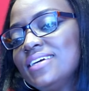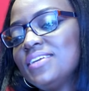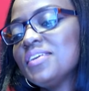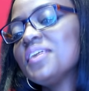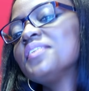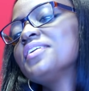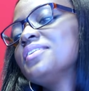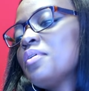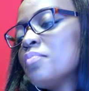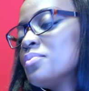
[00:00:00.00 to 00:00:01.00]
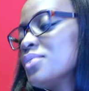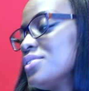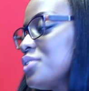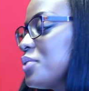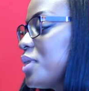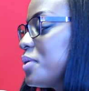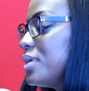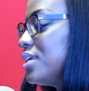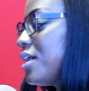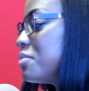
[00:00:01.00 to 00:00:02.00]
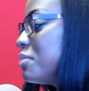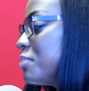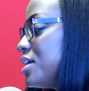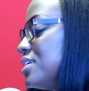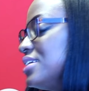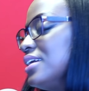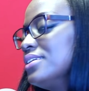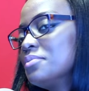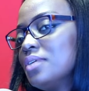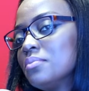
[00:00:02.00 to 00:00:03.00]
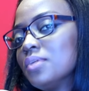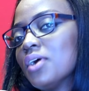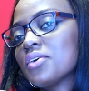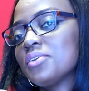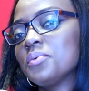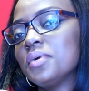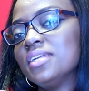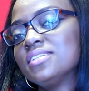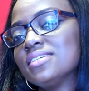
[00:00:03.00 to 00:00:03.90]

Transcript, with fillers: You know, and my mom was so worried. I remember her telling me I'm not going to win.